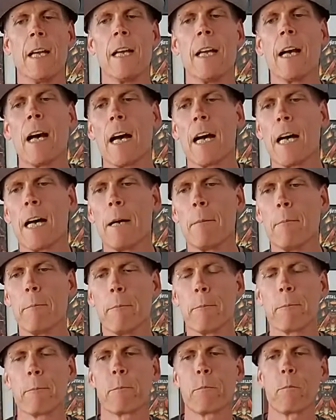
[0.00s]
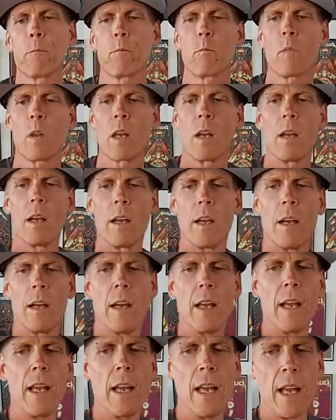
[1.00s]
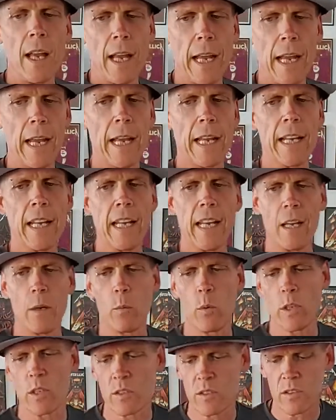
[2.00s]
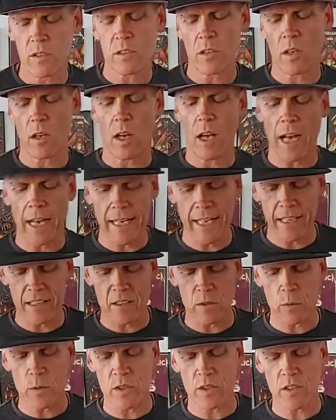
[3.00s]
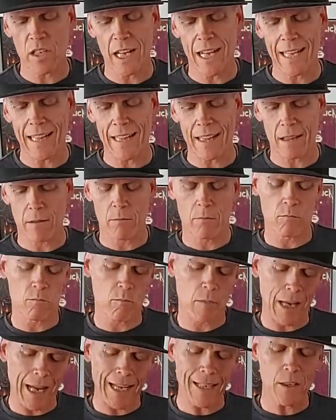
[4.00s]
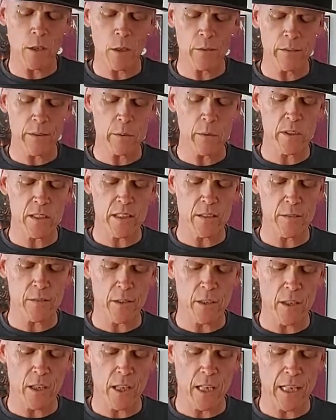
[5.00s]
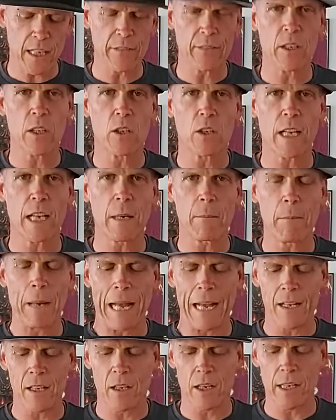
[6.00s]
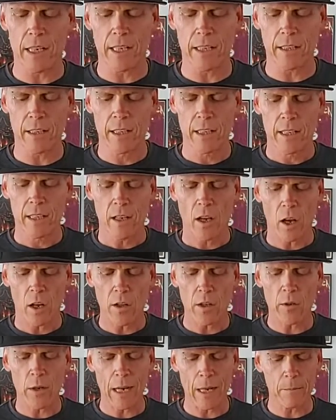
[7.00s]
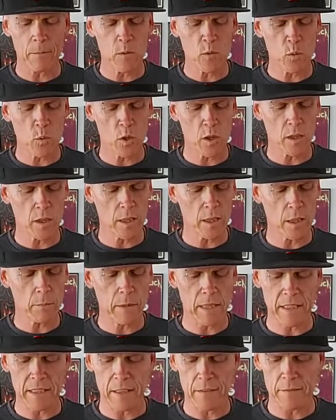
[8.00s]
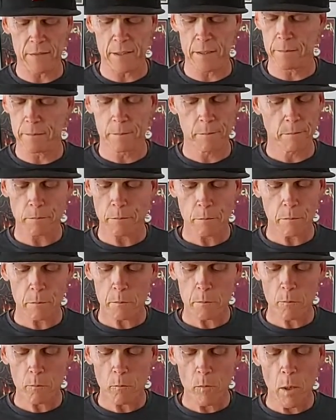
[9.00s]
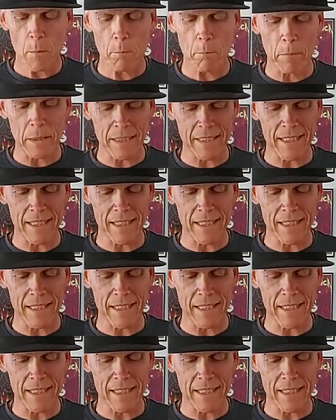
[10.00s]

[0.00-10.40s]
And it was, I guess it was not, I don't know if it was different or not, even looking back on it. All their albums were a little bit different, but